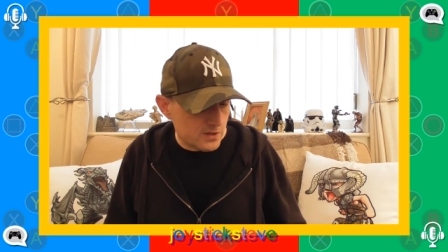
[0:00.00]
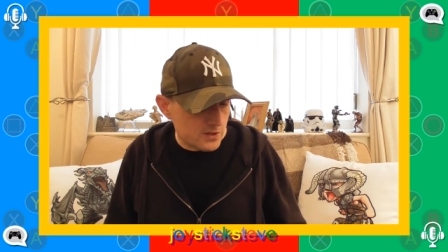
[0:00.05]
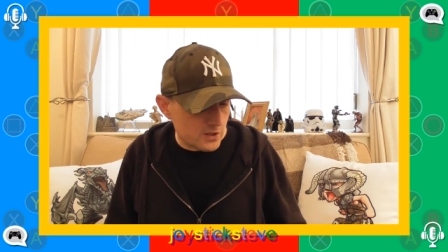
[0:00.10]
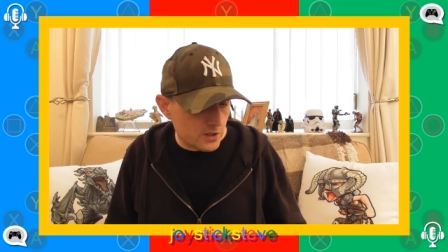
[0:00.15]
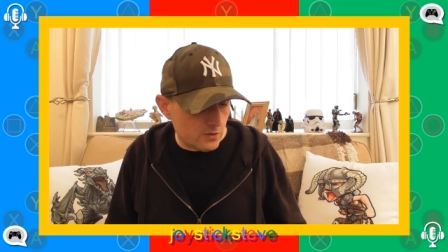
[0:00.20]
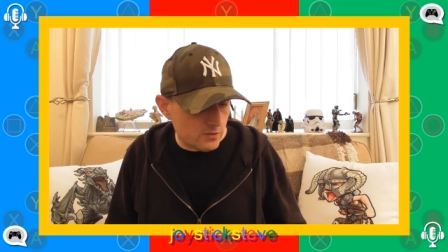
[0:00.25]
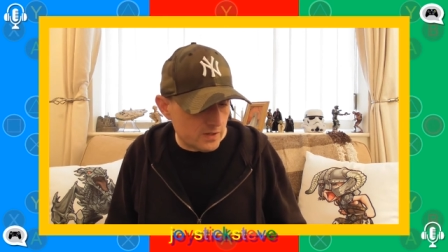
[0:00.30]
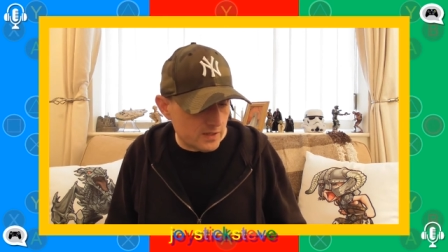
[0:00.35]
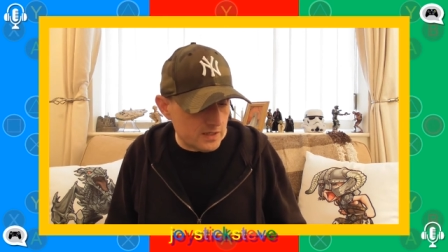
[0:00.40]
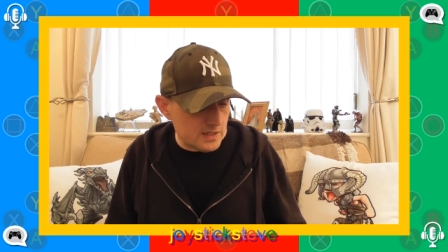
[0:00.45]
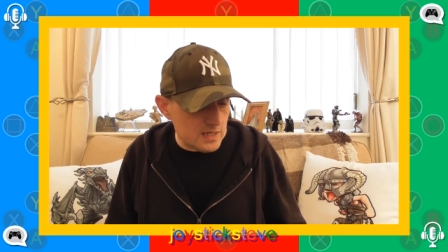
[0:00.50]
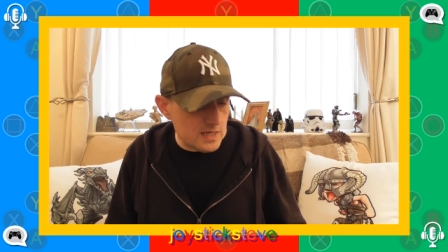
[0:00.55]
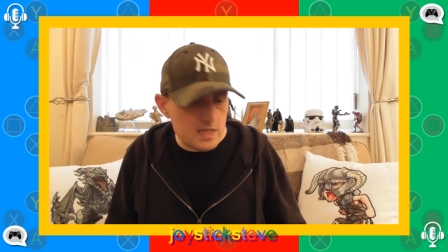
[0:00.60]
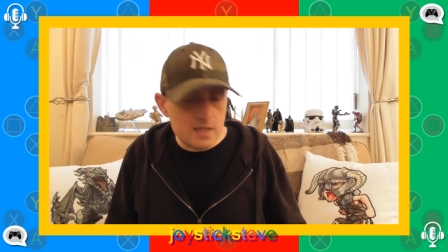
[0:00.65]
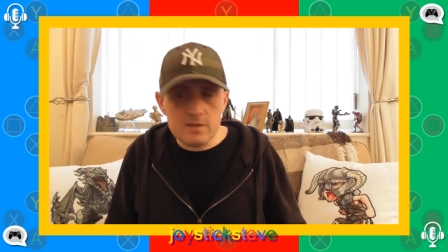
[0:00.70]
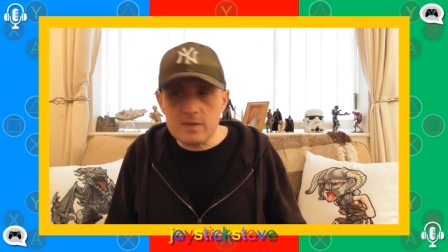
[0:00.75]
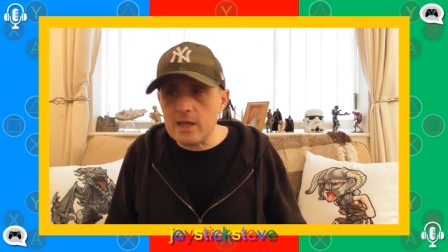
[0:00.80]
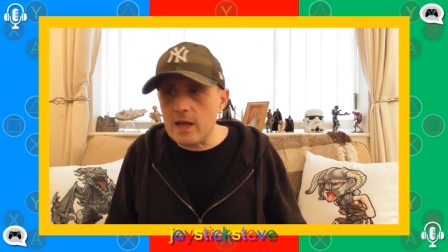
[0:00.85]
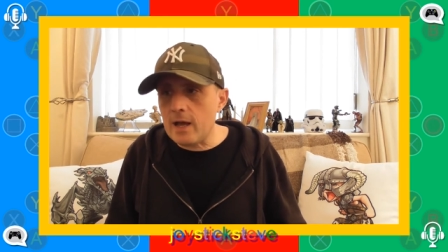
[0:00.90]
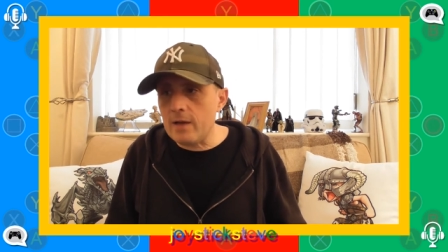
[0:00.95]
So they
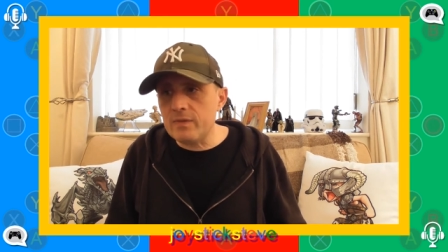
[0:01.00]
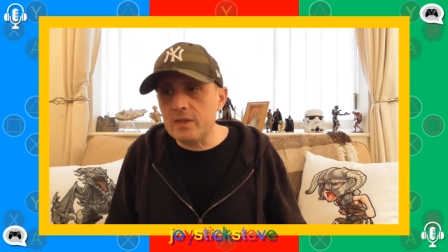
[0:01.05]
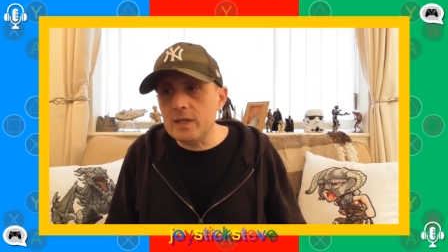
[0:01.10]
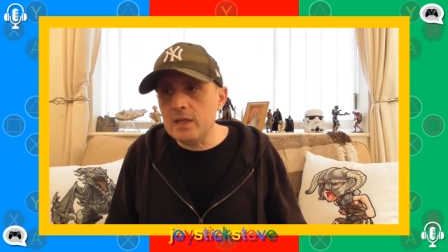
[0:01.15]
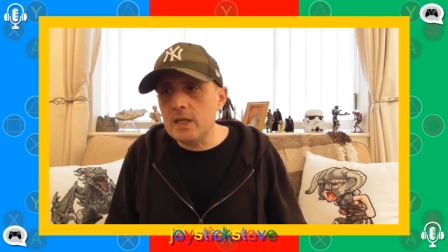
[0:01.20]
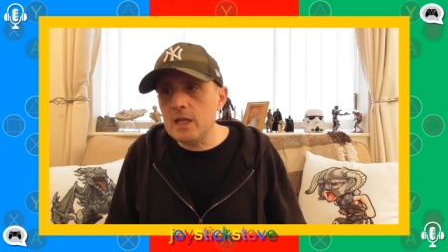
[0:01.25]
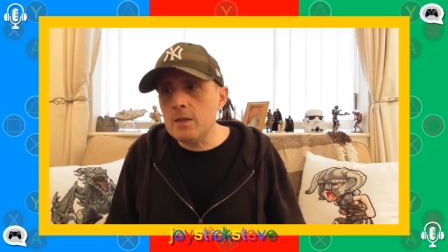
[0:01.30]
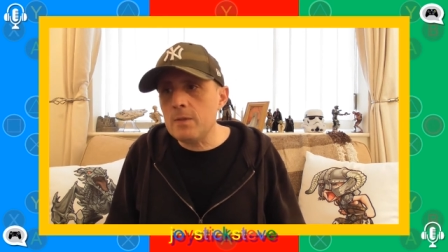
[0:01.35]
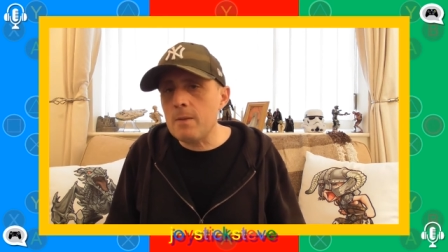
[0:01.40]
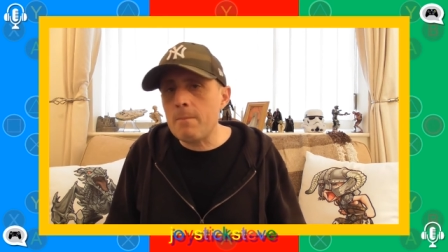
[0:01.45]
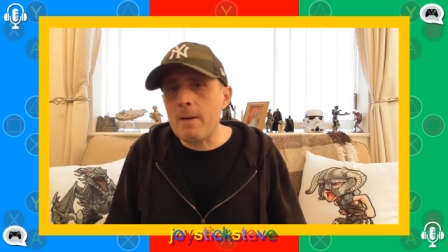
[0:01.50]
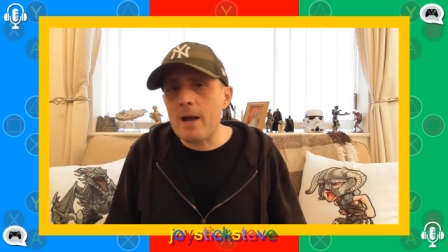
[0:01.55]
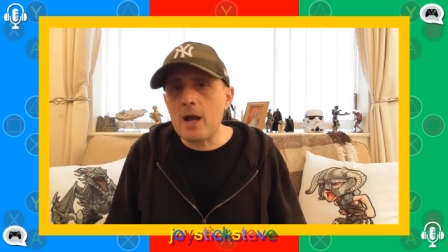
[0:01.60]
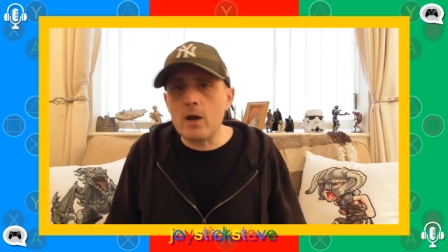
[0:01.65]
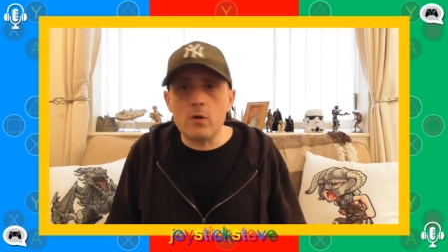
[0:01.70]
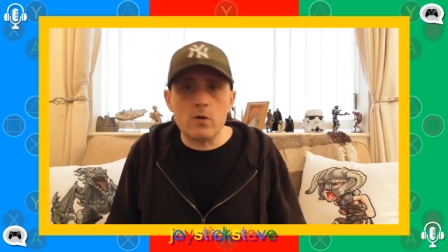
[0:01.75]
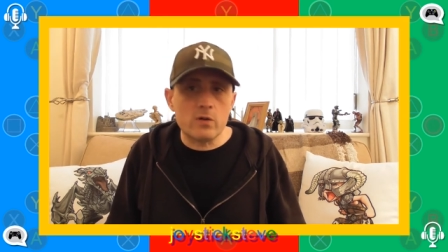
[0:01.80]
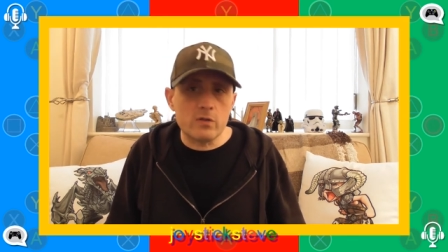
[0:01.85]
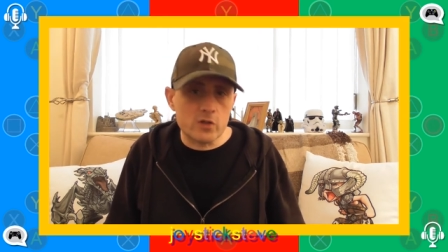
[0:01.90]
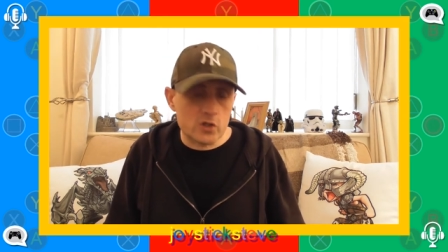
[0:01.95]
need that. They need the
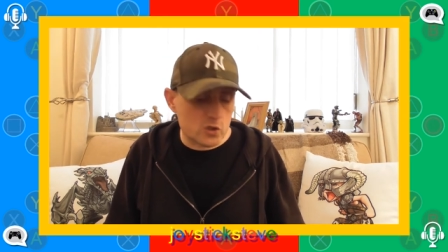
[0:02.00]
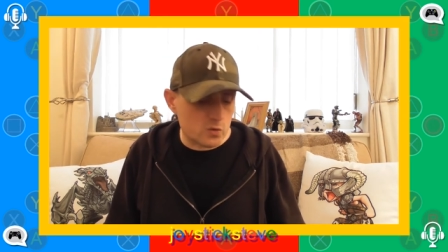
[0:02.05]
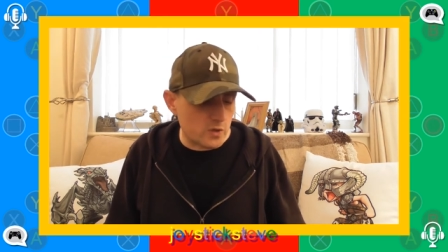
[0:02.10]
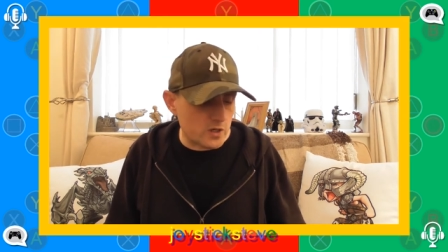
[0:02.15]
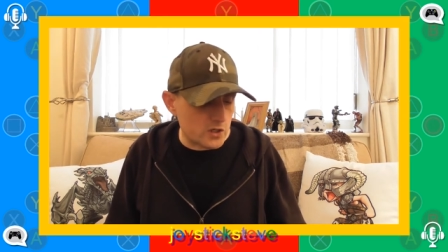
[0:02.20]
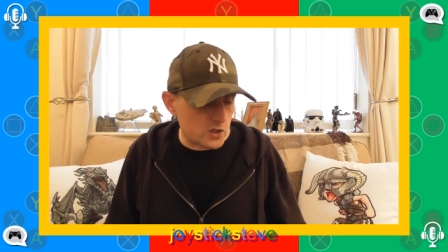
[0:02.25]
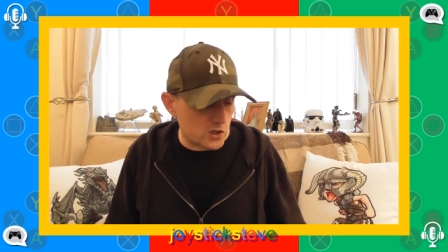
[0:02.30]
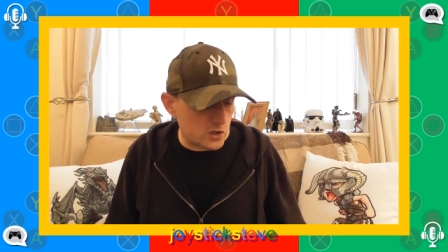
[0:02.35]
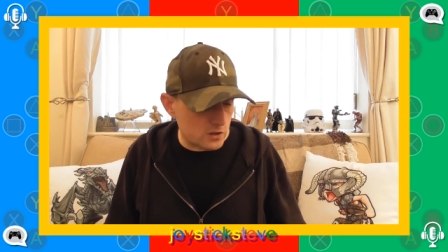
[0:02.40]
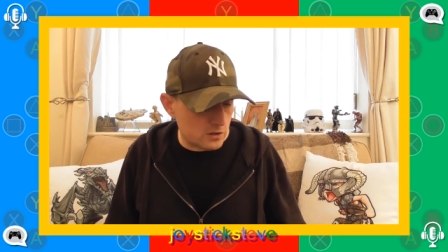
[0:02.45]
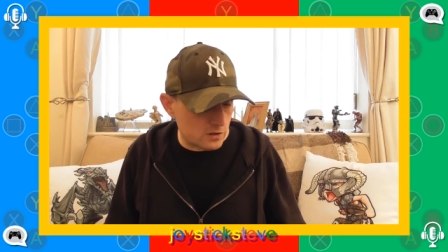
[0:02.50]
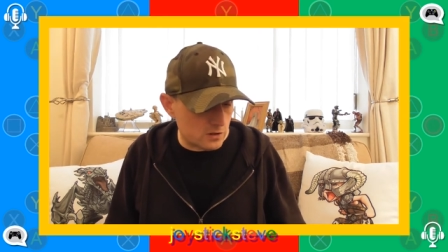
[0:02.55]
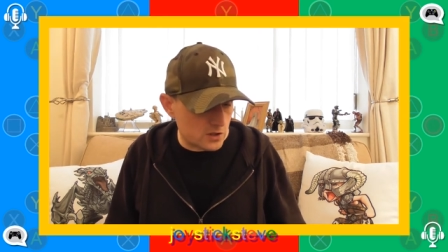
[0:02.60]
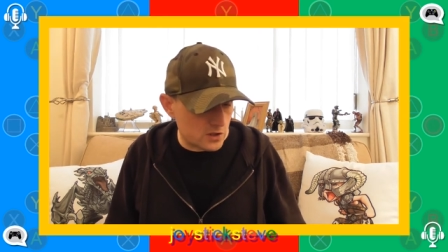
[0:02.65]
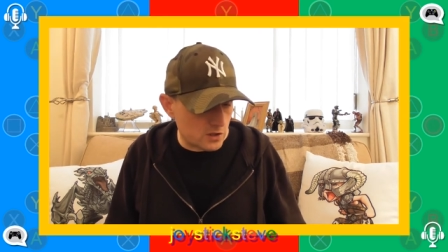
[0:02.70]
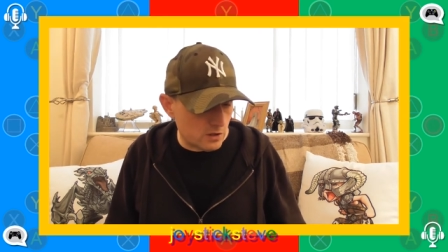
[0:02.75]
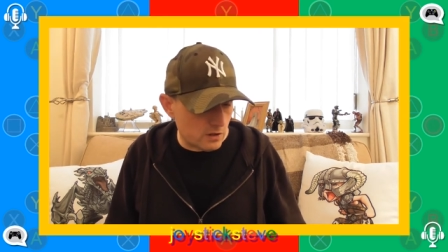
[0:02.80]
power of the Switch to